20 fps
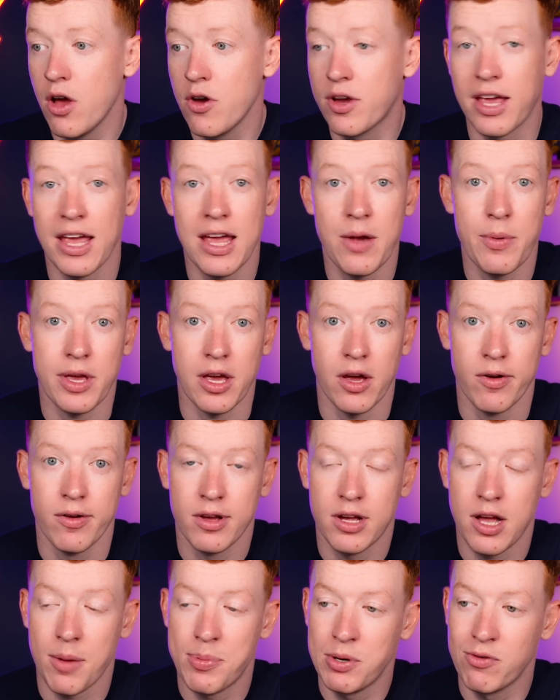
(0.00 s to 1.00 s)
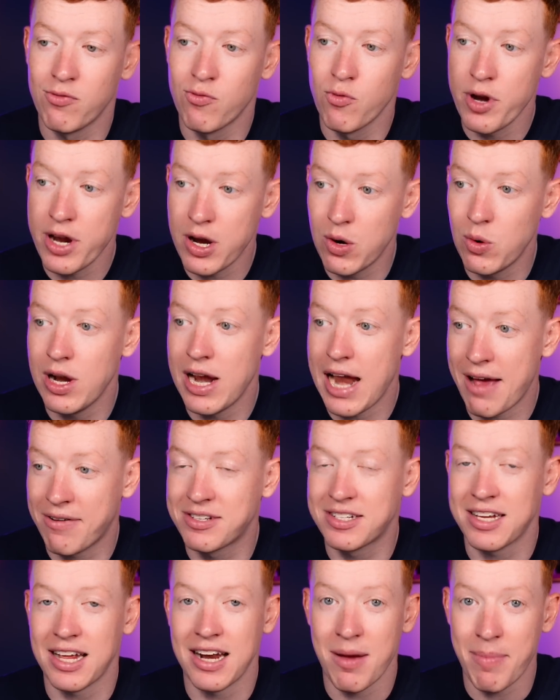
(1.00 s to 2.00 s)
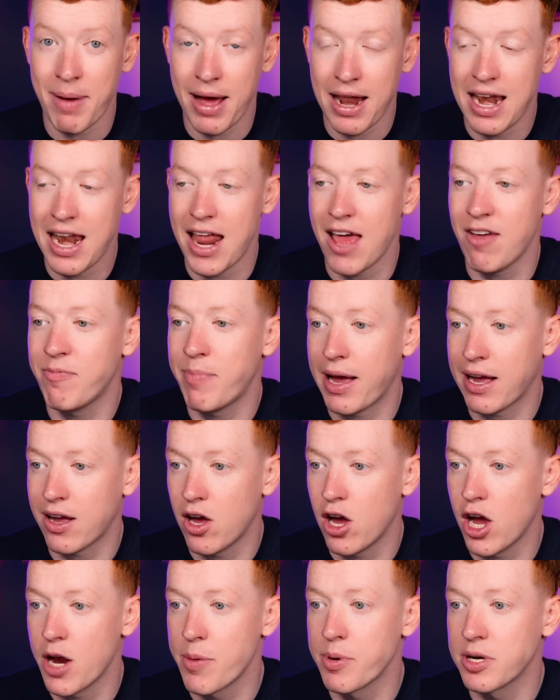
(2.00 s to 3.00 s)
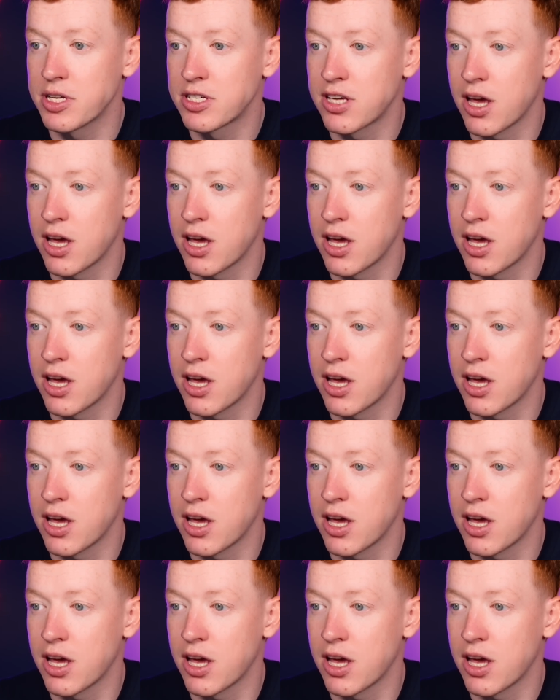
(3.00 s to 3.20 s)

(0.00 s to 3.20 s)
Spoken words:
Okay, here we go. A couple of real left centre-back, left-back hybrids